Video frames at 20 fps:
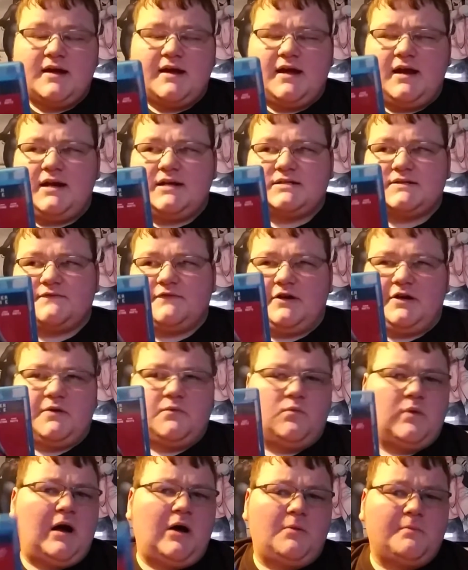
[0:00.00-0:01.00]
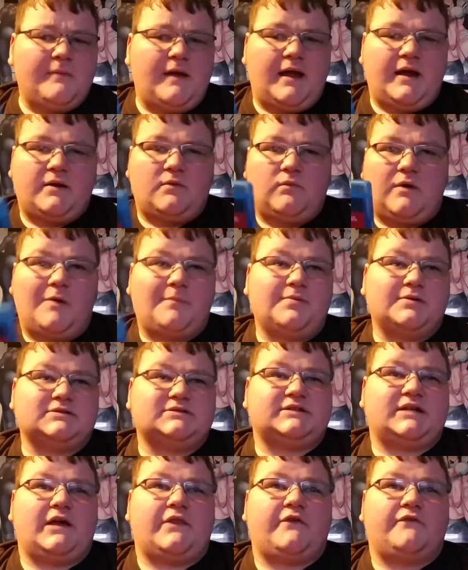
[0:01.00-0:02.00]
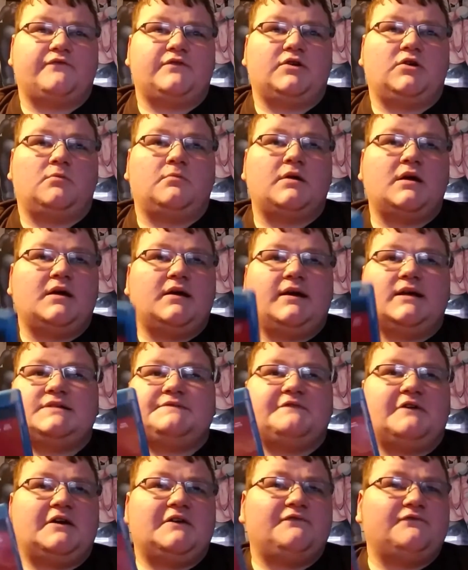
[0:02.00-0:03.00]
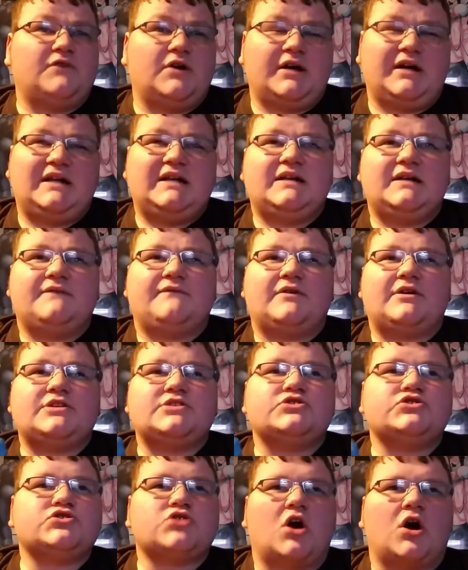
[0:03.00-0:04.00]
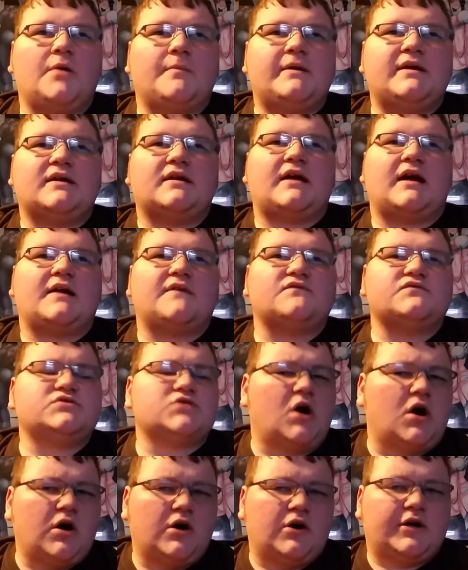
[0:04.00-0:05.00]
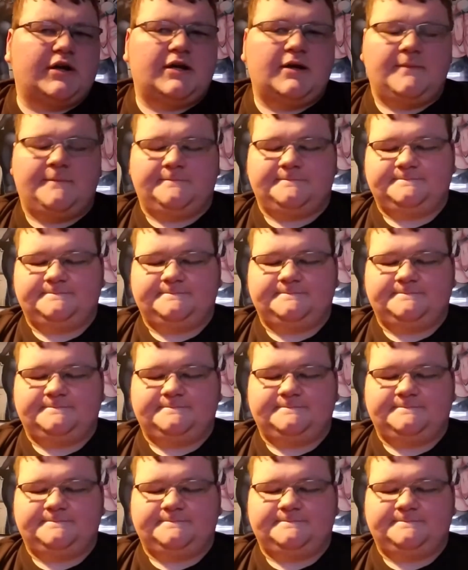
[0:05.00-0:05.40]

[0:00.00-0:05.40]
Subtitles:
It is a very well-made, well-put-together film. It's very funny, very charming, kind of dark,